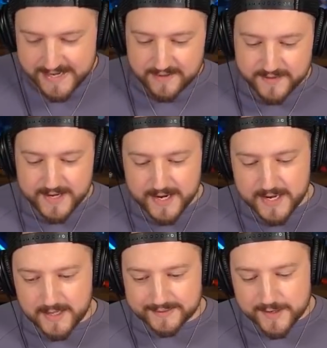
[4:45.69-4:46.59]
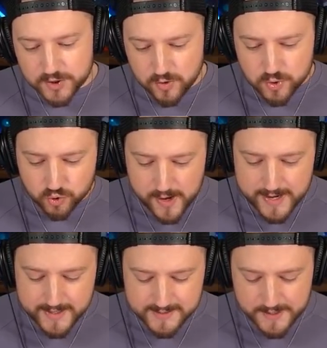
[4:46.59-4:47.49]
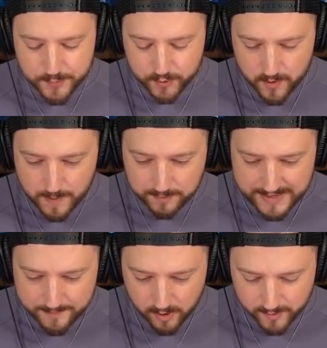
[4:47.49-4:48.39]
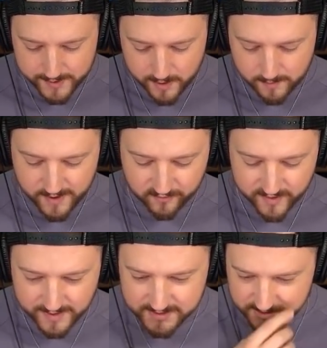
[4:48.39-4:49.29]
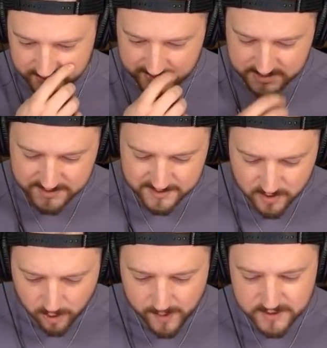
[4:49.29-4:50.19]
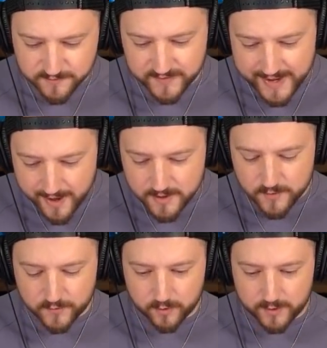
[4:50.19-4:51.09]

The Electro Dragon is the problemo here, my friends. It's gonna get so much value for